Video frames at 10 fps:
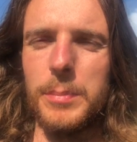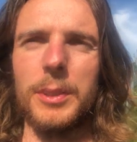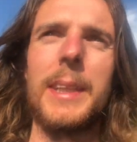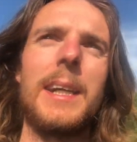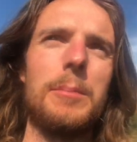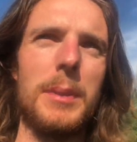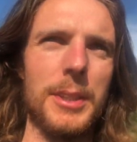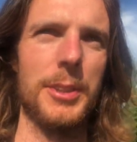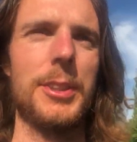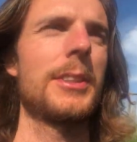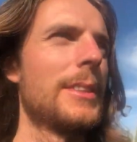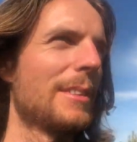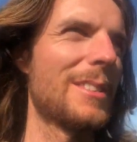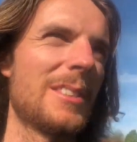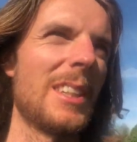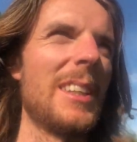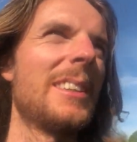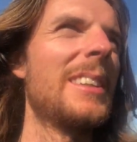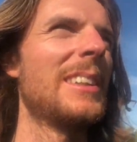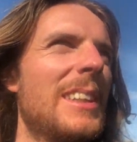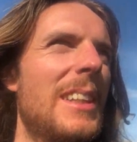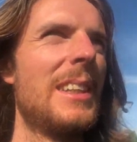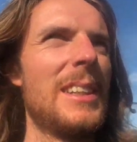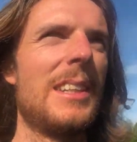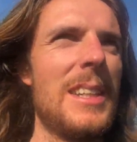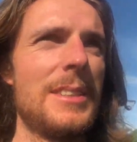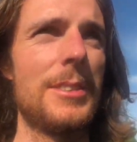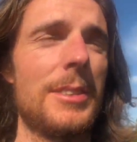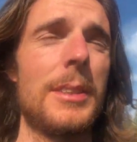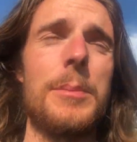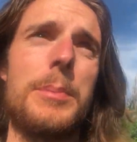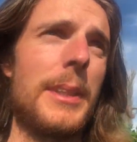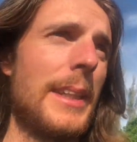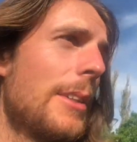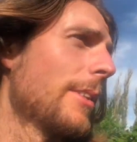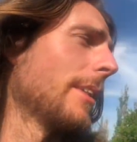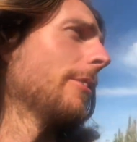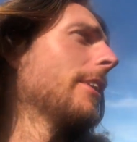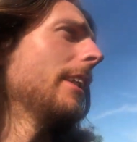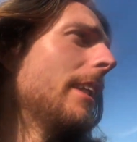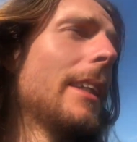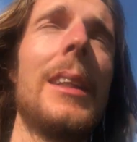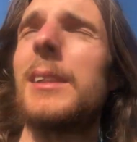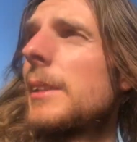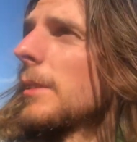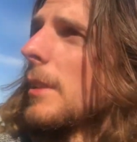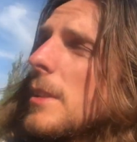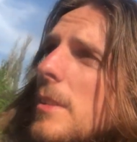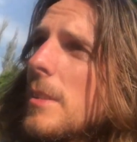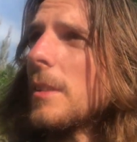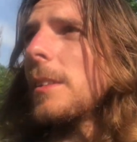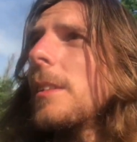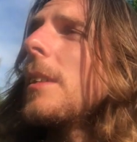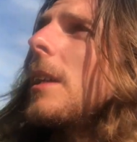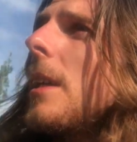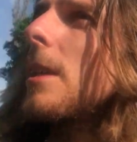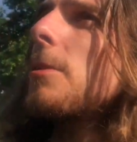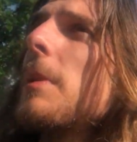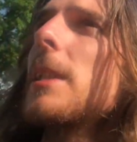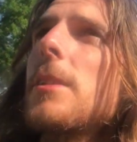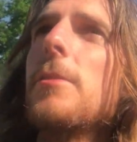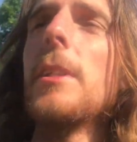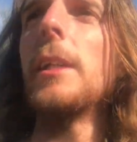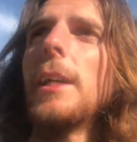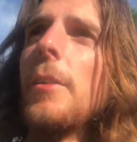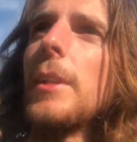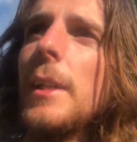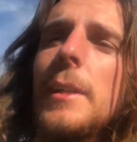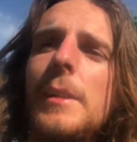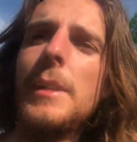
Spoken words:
block out much sun. So they're pretty healthy, really. Like this place is very healthy.